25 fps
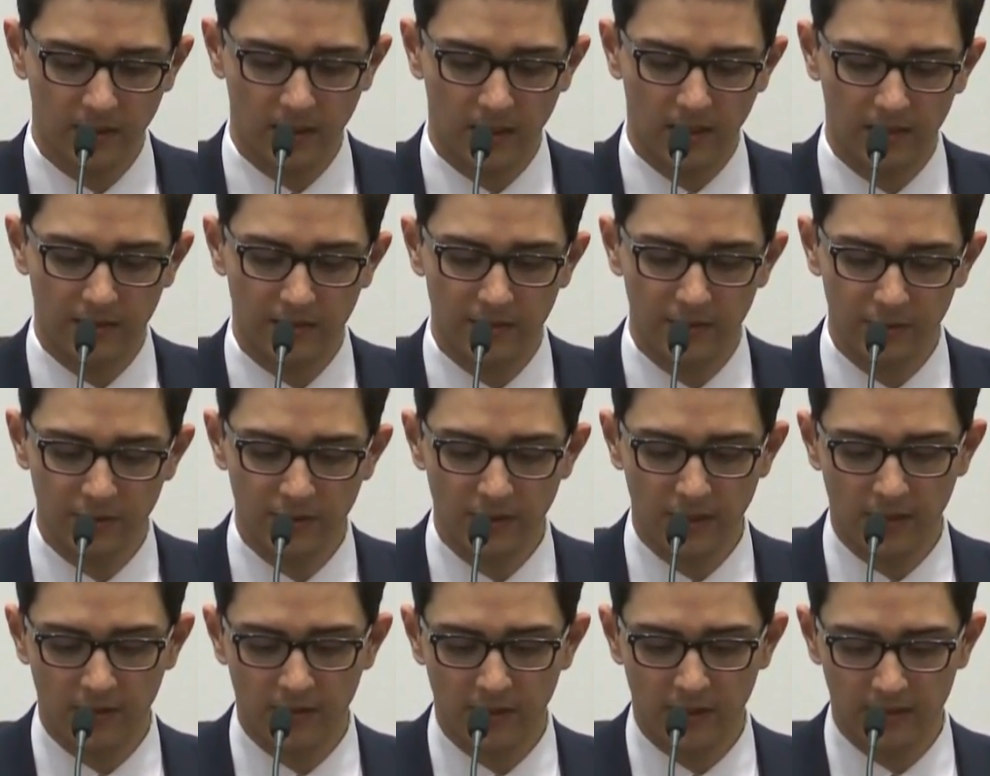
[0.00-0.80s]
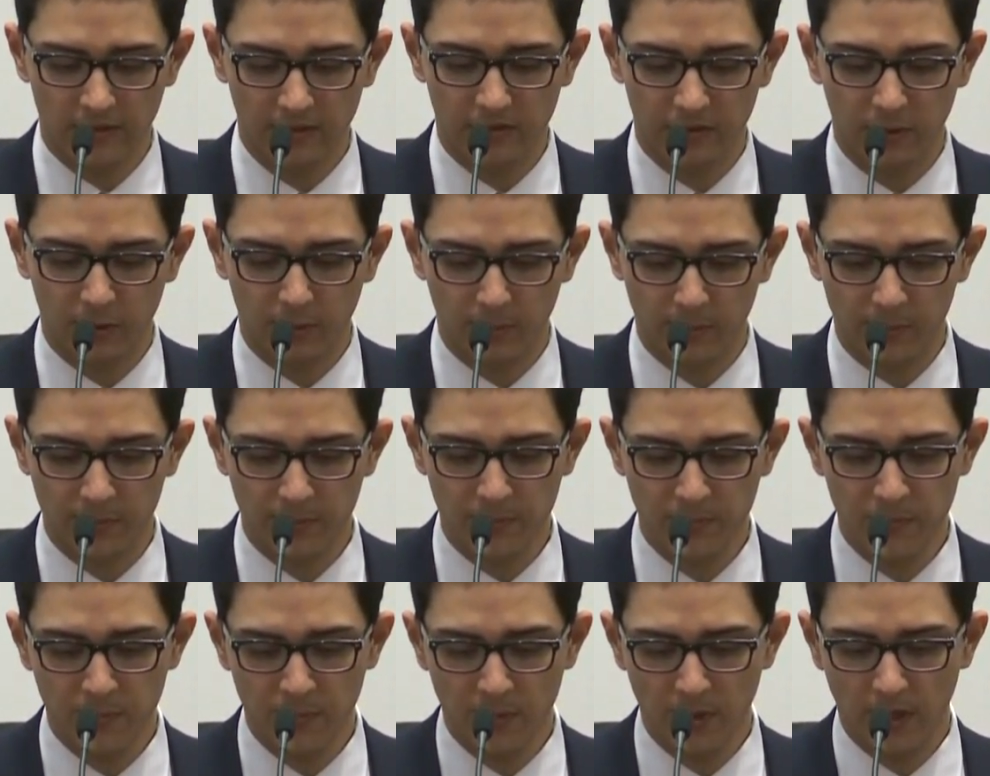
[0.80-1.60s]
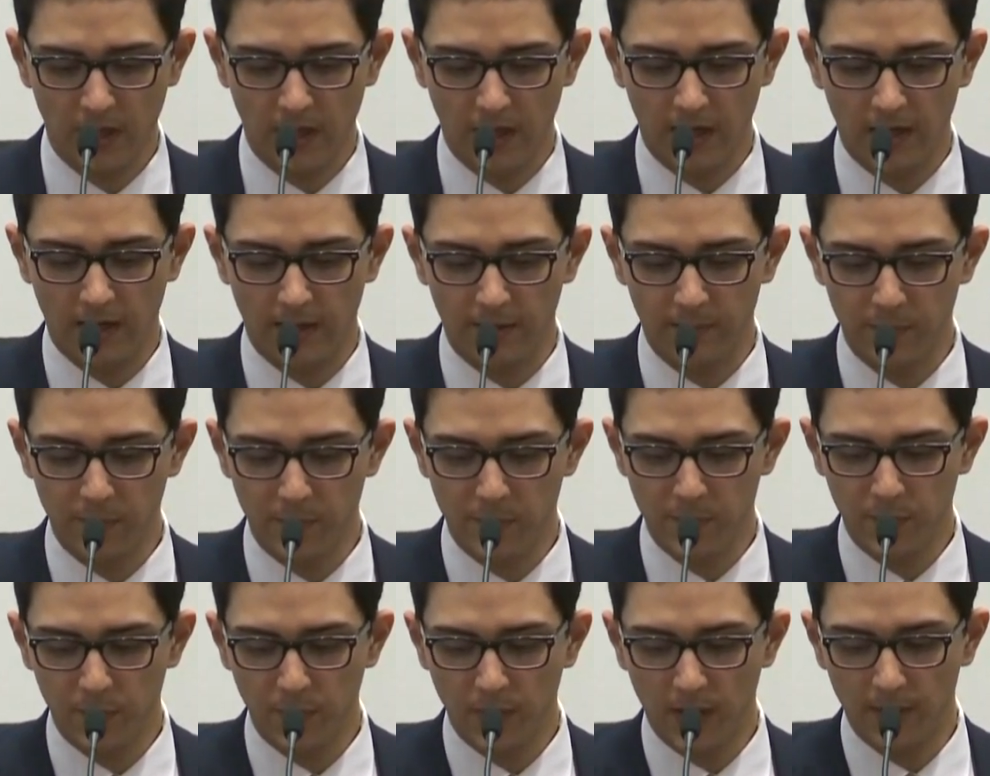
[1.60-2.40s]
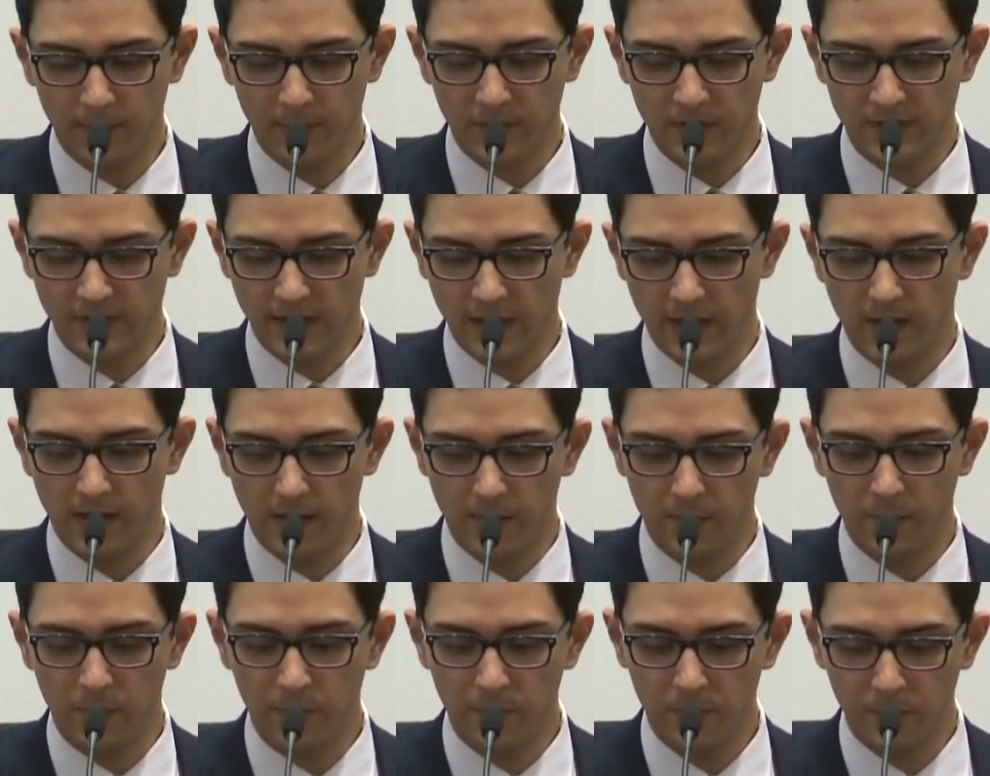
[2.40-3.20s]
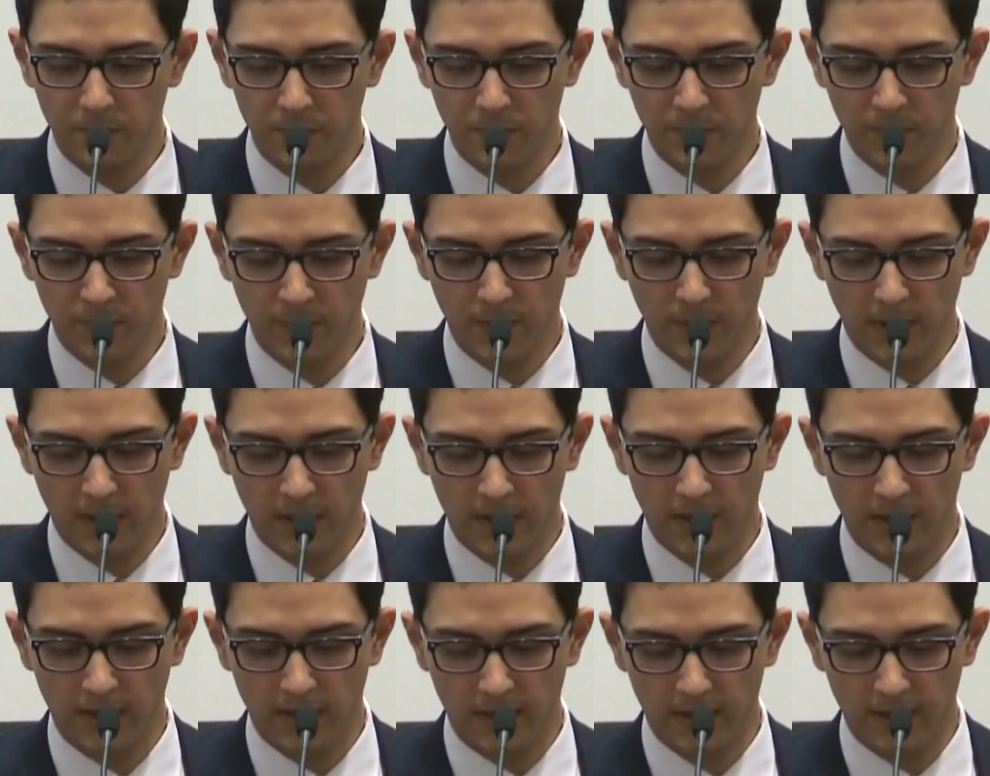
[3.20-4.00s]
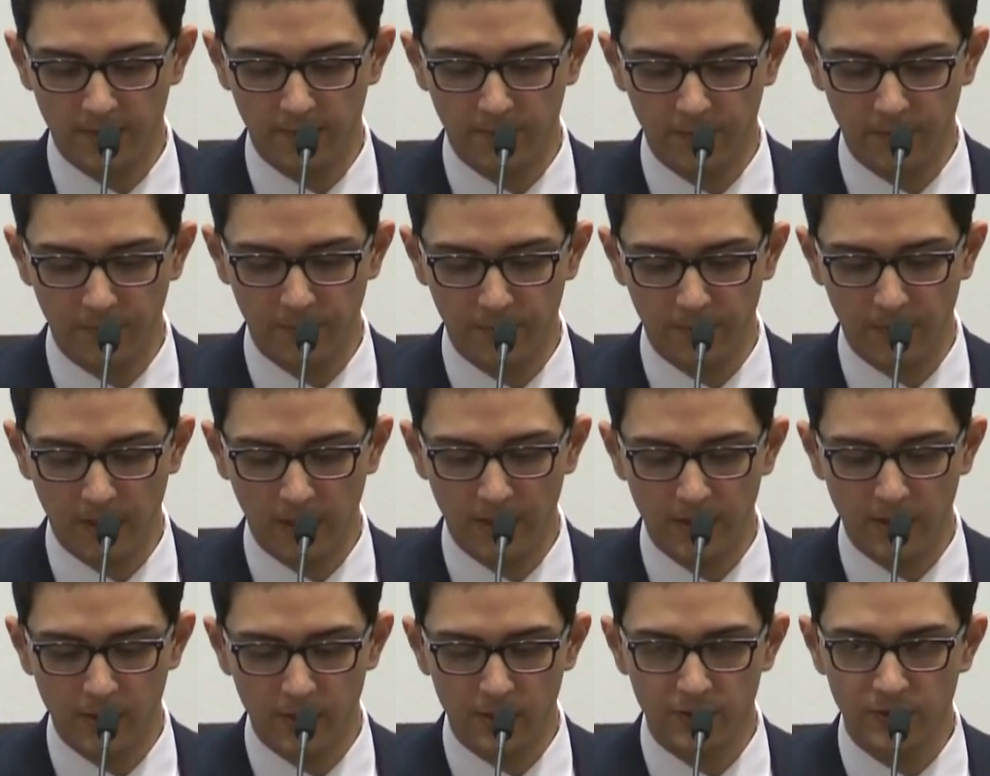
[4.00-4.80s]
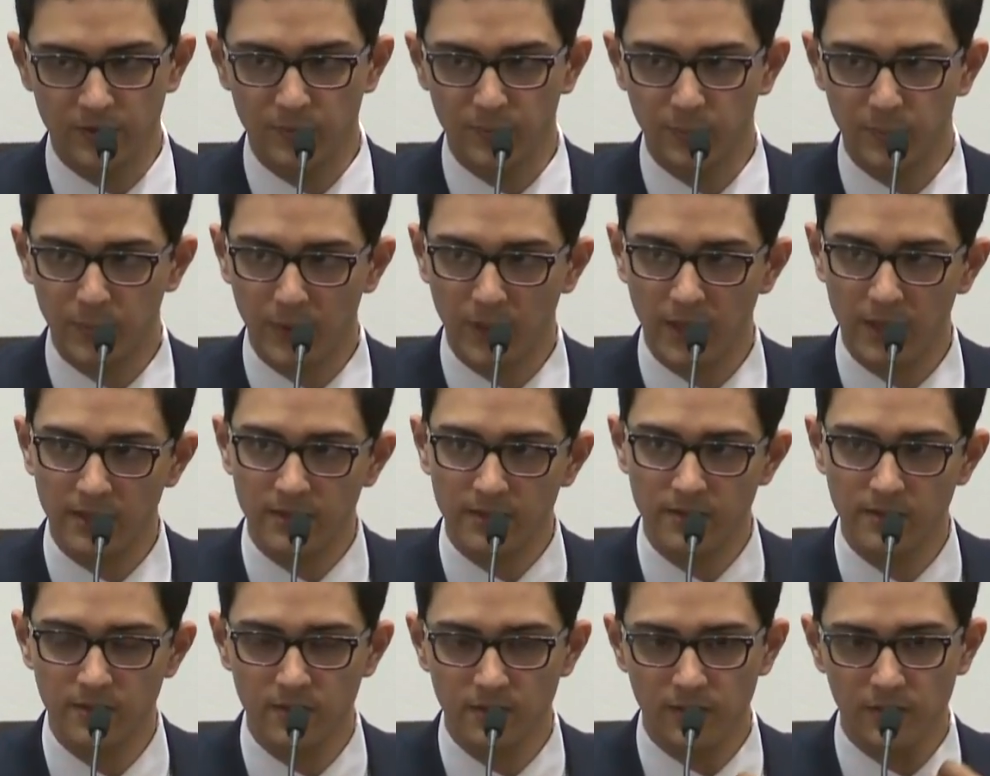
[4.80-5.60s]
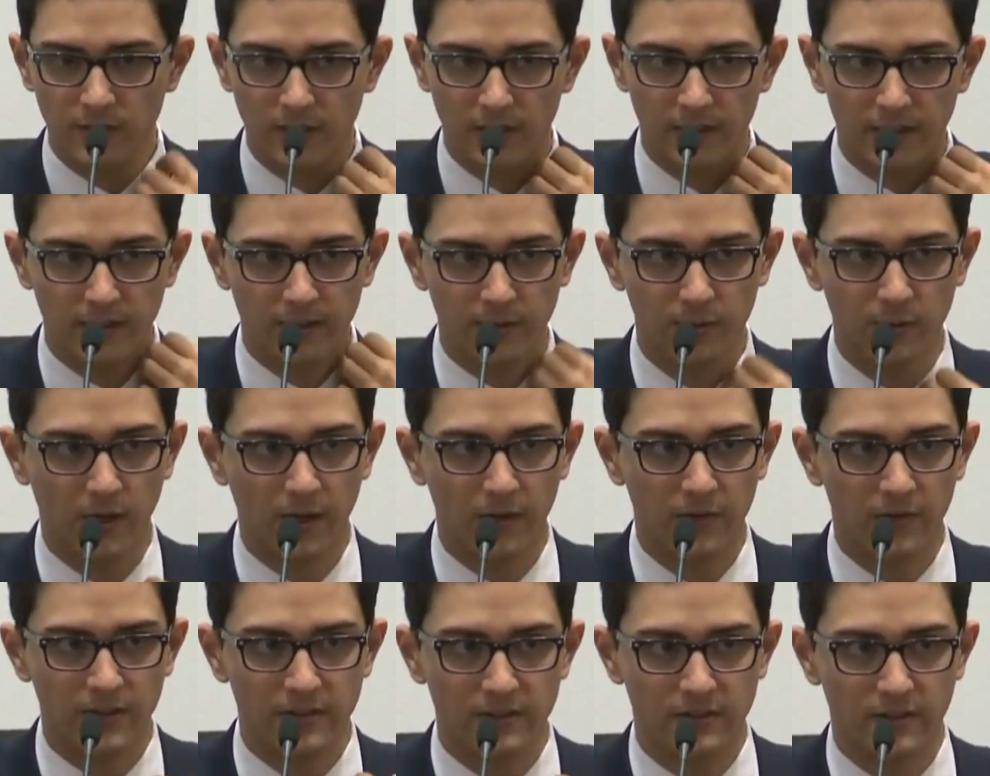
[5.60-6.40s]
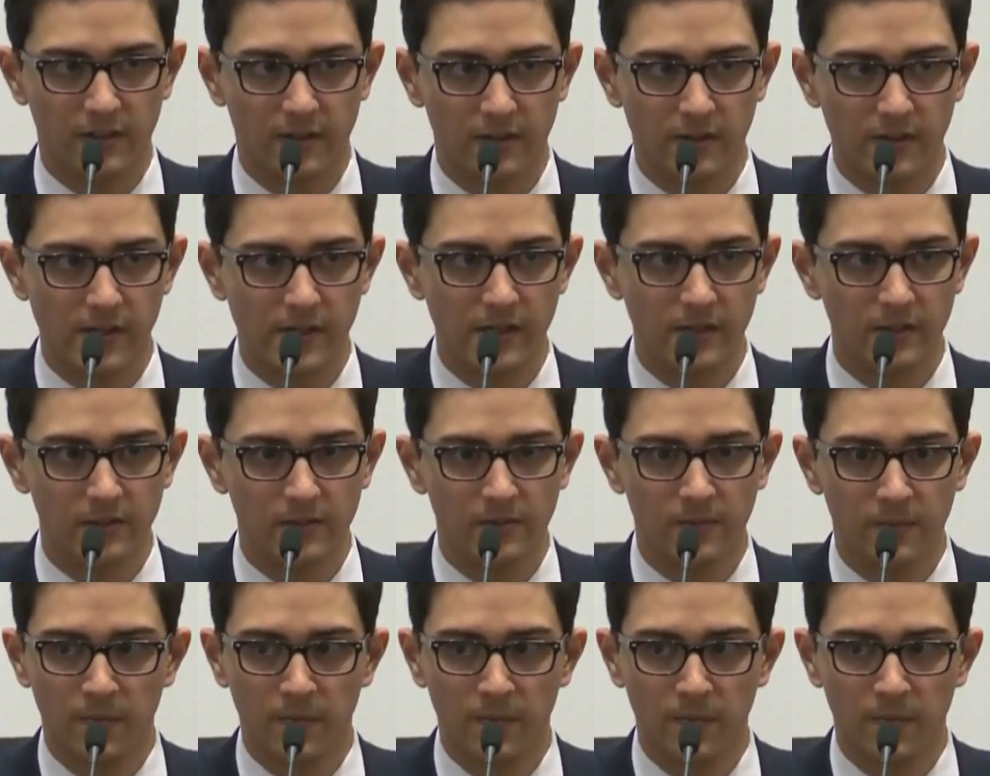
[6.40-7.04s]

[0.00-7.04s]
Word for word: I kneeled down next to him, and I propped his head up, and I noticed blood like around this area,